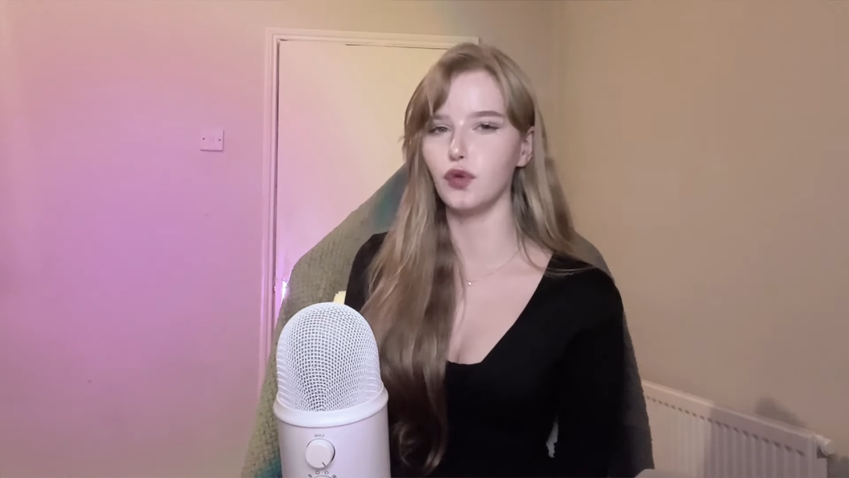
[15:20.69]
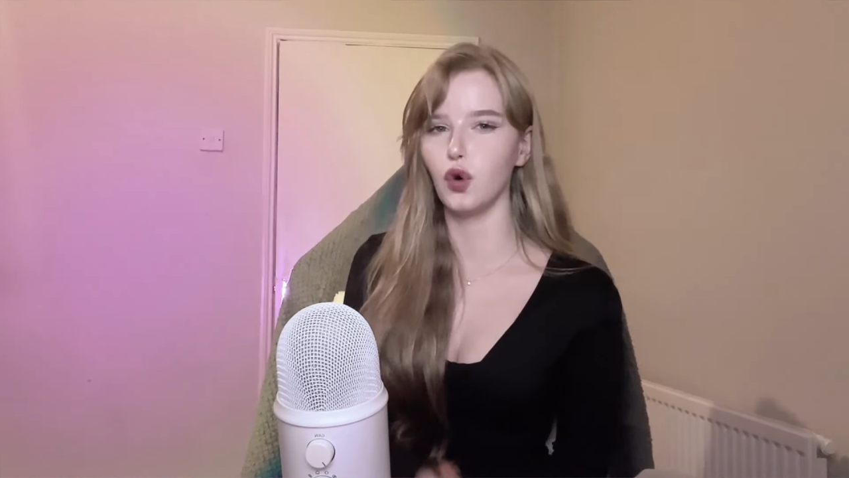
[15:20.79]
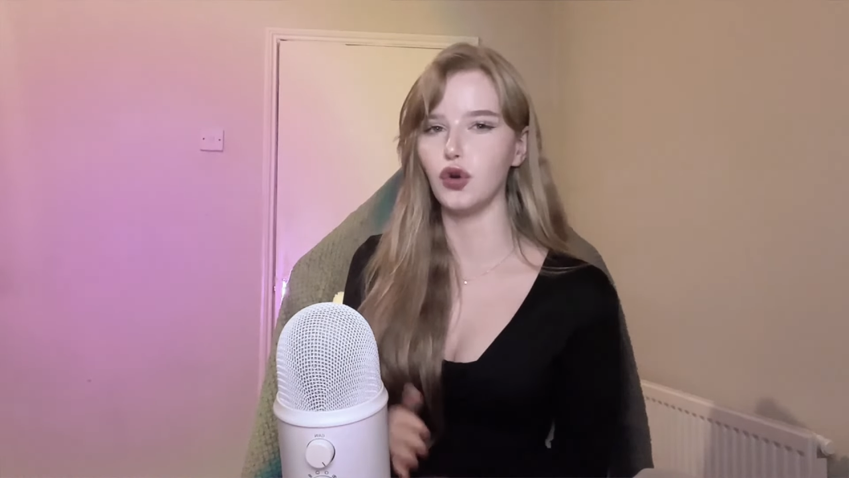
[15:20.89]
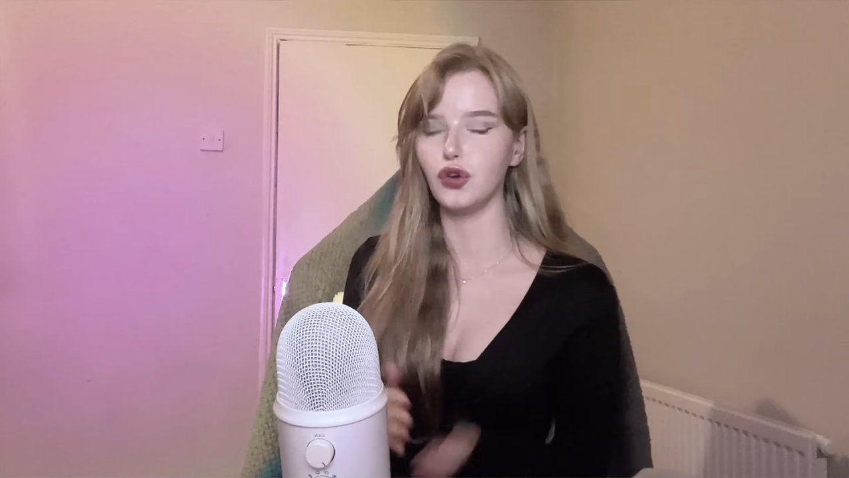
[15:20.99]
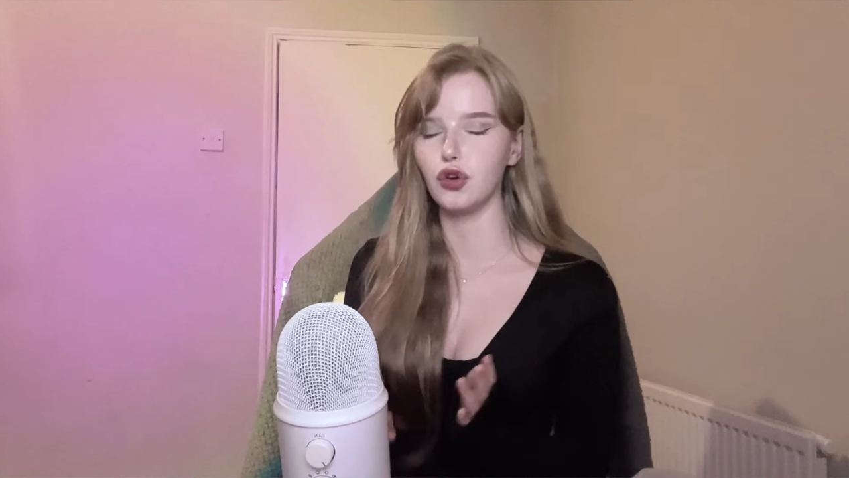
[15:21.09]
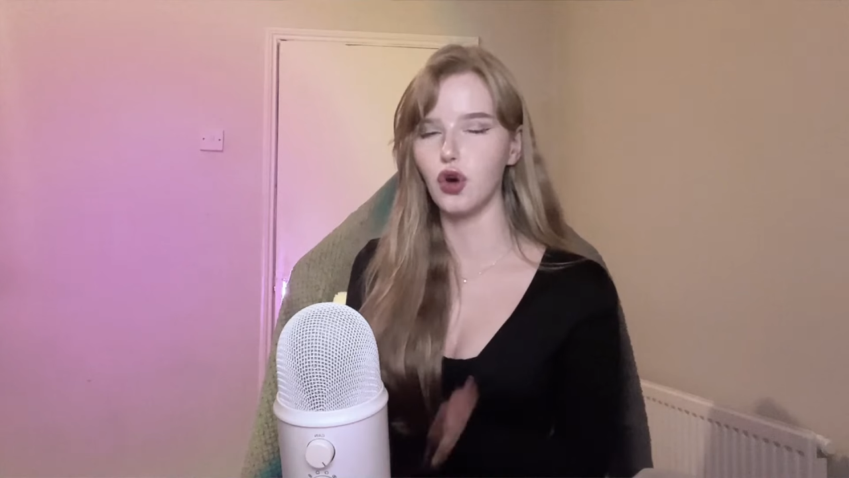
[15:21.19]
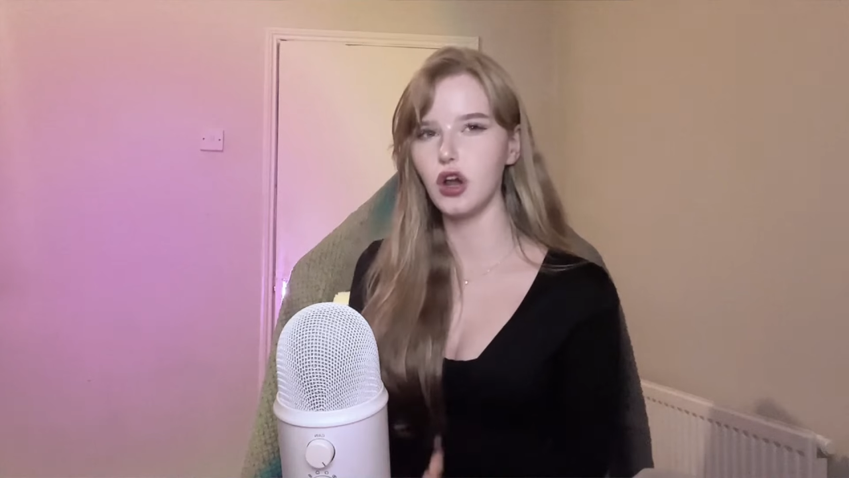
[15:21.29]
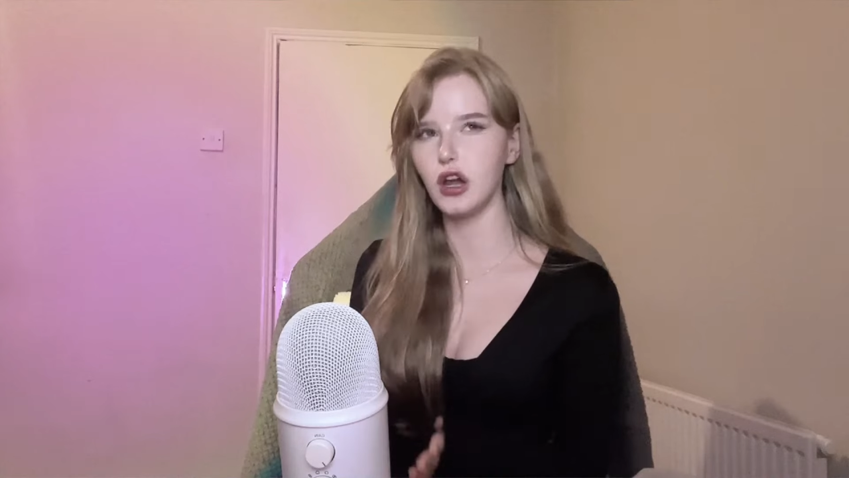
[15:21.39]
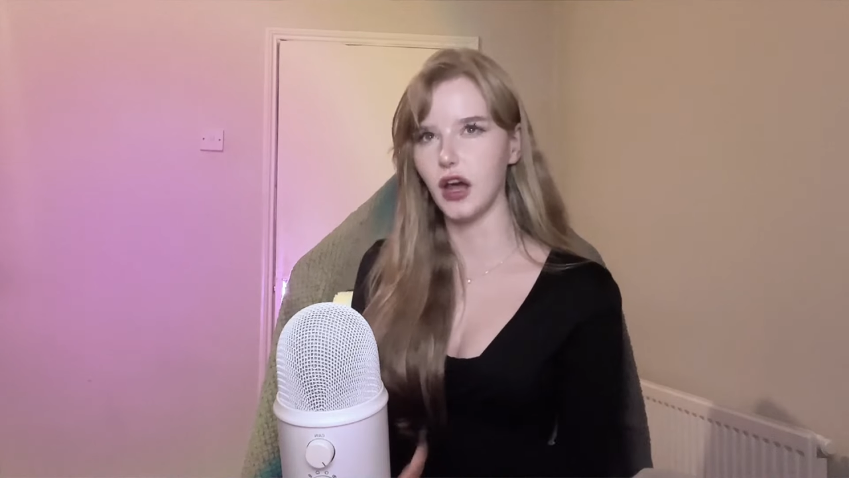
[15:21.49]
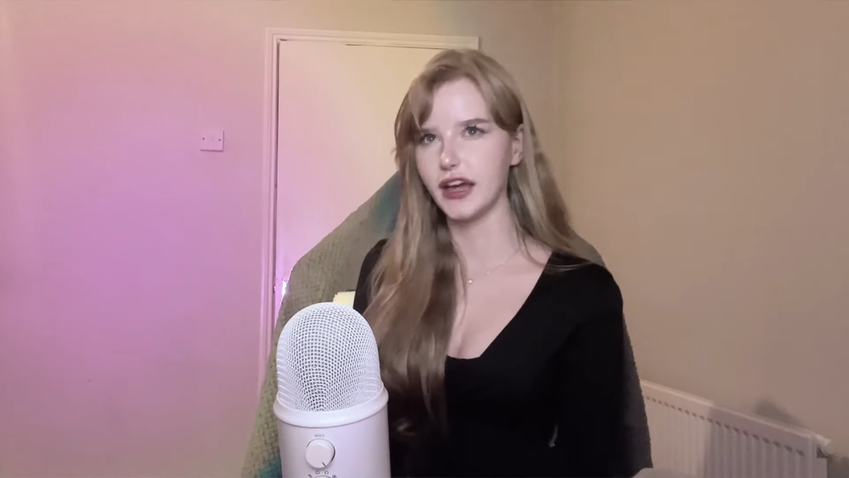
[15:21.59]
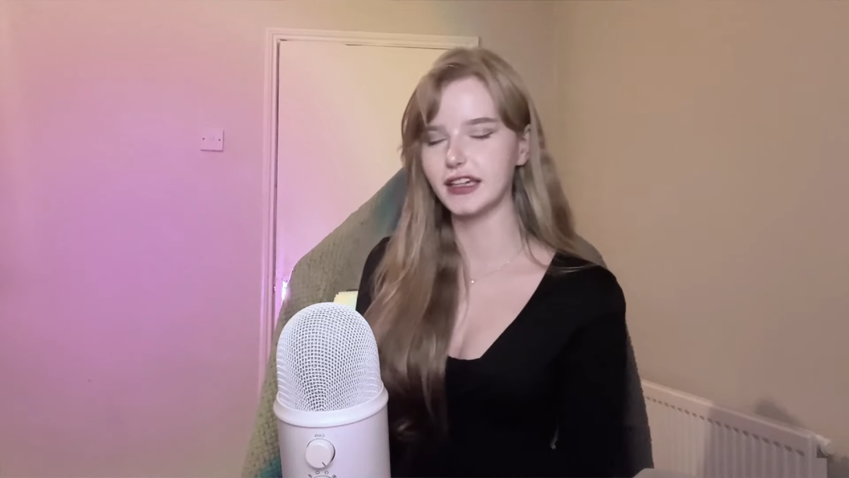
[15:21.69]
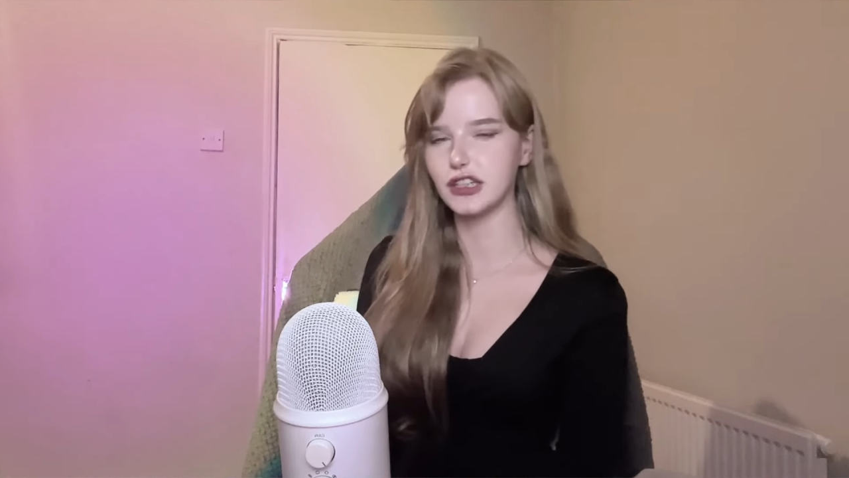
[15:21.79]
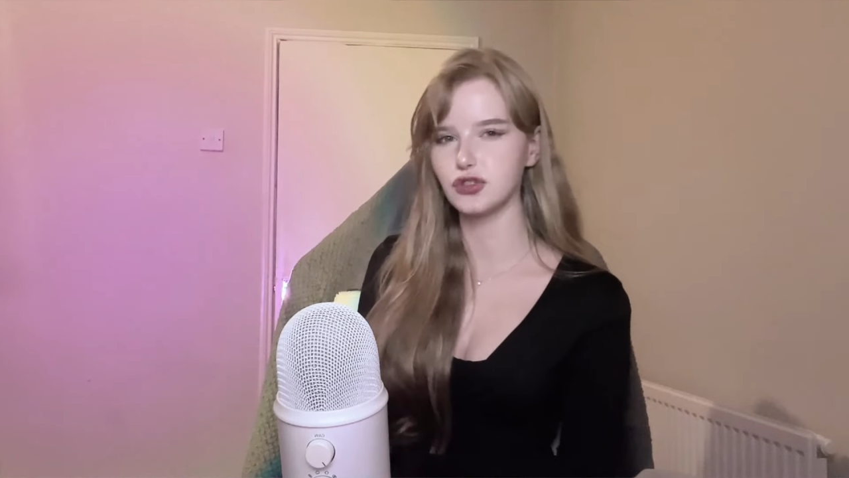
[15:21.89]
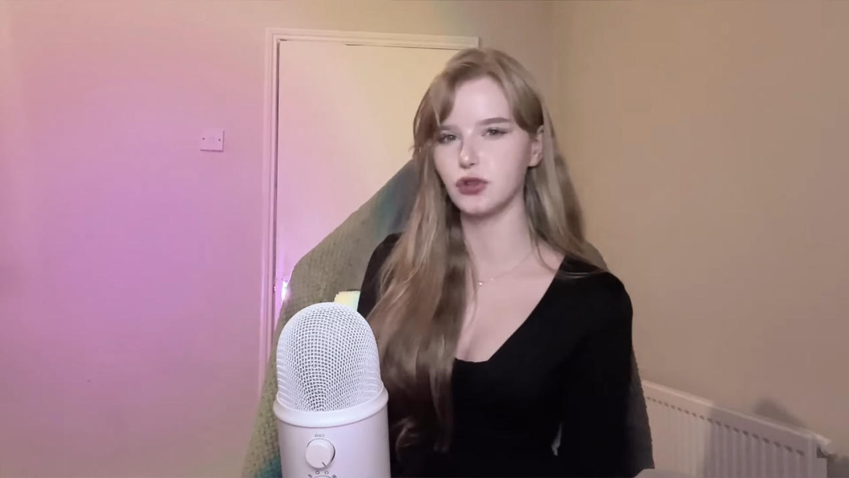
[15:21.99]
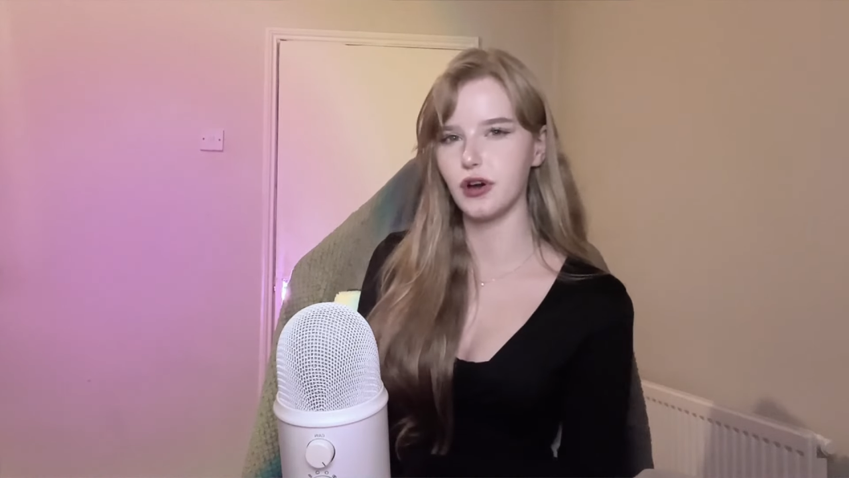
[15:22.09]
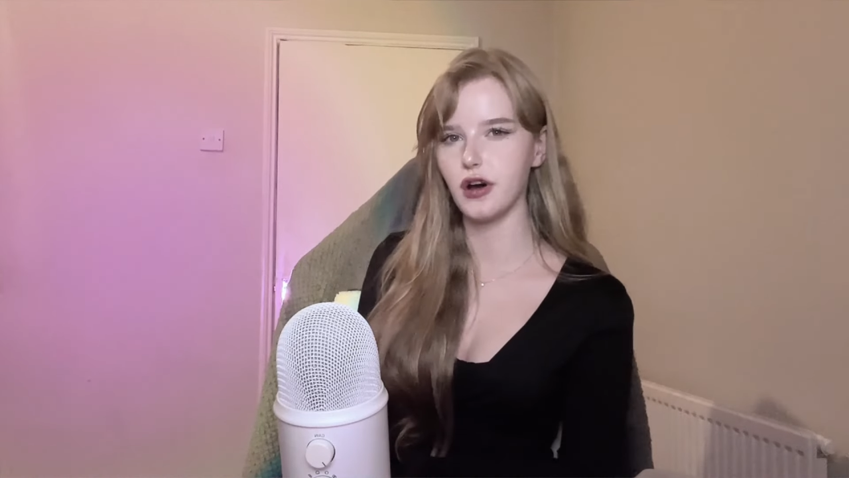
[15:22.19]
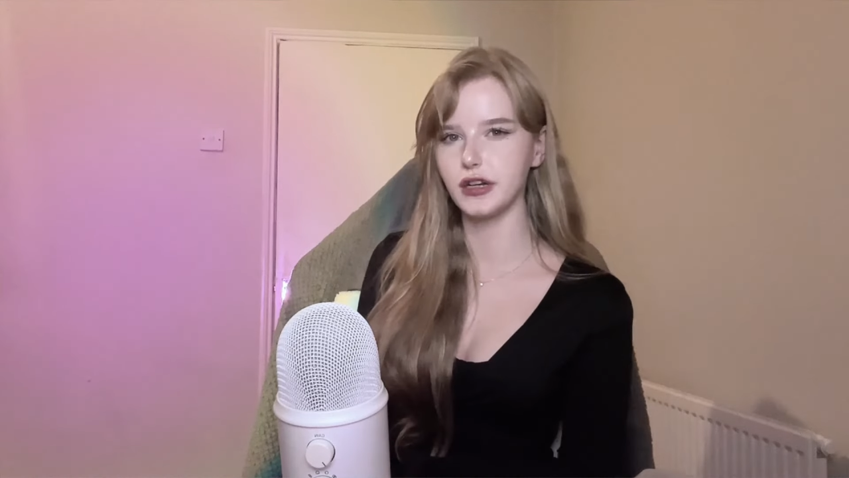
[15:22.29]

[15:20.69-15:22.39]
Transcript: for not liking Sword Art